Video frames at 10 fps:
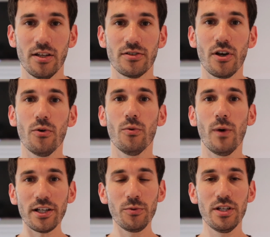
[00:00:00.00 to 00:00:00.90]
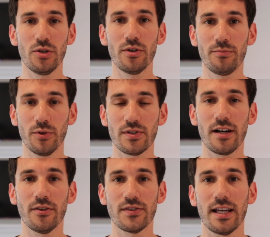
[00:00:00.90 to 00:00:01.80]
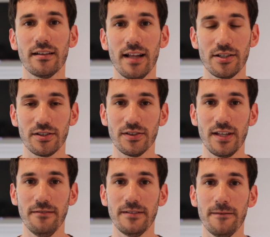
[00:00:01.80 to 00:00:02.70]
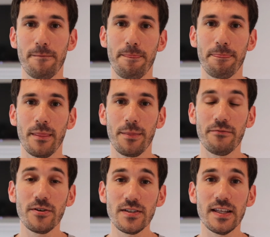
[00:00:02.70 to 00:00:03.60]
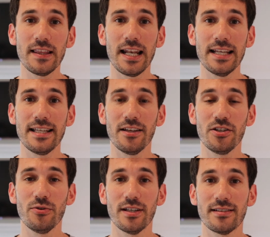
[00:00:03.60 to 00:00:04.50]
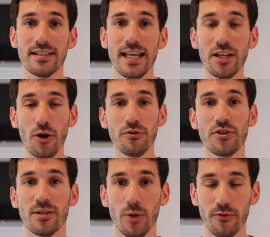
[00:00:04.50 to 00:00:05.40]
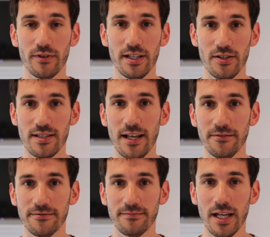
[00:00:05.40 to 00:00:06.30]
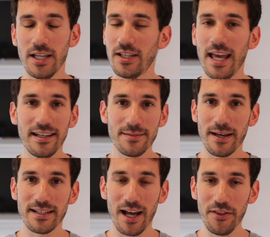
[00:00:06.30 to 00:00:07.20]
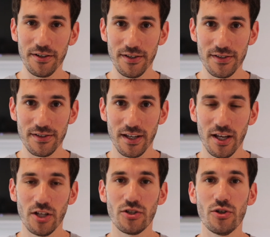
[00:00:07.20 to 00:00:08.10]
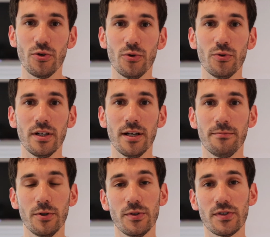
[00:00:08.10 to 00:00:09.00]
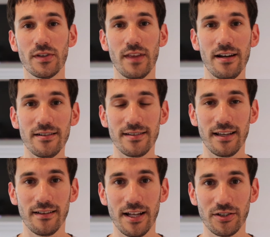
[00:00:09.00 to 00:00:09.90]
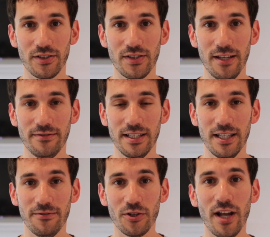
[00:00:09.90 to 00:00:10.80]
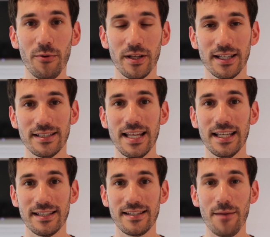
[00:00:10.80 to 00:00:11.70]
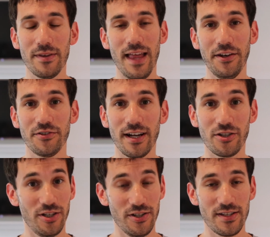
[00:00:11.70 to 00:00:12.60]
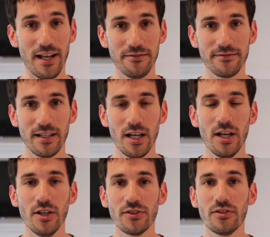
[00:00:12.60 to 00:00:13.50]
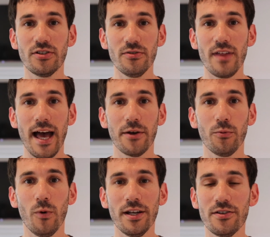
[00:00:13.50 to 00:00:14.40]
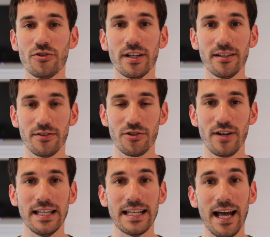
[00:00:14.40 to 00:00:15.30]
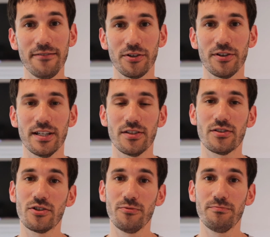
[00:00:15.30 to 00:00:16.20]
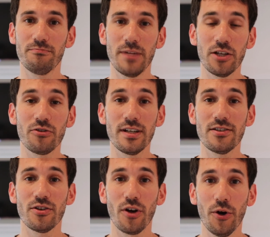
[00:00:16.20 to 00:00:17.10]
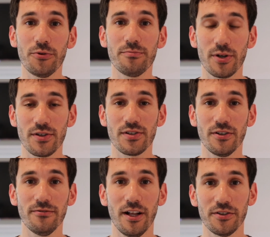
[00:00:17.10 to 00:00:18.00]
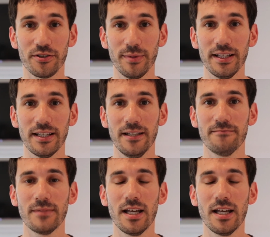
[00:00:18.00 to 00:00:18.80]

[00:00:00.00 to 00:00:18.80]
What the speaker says: So what can we do to boost our own psychological safety? The first thing that I'd tell you is to take ownership over it yourself. You can't expect others to boost their psychological safety if you're not willing to take a step in that direction yourself. So to do that, one trick of the trade that I've learned is to increase your own personal vulnerability.